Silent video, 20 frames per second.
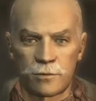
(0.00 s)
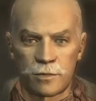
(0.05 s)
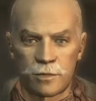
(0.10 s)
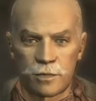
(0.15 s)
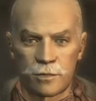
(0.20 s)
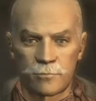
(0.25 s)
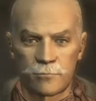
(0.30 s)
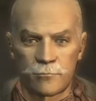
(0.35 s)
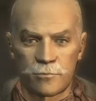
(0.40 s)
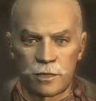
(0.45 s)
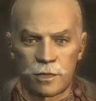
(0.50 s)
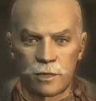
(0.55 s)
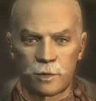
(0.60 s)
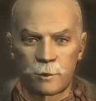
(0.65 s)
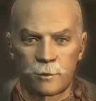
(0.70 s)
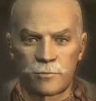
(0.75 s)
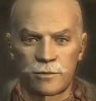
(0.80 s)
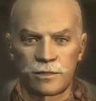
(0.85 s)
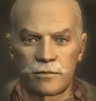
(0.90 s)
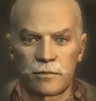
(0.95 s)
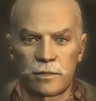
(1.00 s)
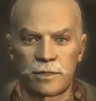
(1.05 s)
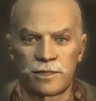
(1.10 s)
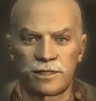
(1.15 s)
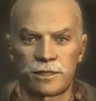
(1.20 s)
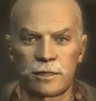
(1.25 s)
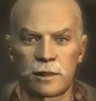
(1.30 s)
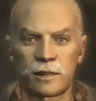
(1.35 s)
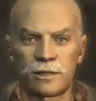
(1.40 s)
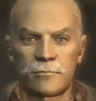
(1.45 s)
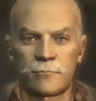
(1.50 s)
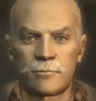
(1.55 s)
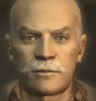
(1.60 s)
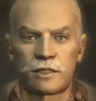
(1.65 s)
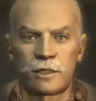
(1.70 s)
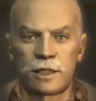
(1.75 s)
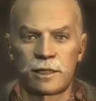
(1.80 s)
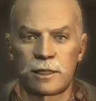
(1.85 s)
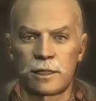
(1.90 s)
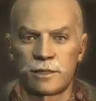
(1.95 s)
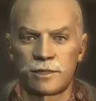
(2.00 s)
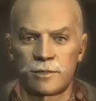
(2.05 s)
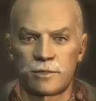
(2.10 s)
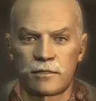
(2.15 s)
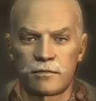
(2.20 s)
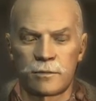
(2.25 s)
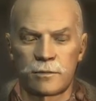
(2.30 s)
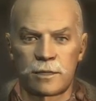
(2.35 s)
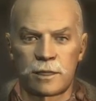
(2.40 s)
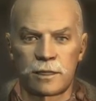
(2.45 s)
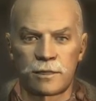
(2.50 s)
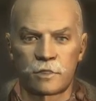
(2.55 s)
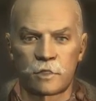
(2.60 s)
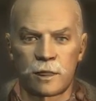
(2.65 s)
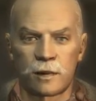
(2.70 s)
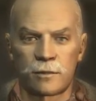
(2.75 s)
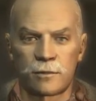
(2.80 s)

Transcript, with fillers: I'm always fixin' to be the center of attention.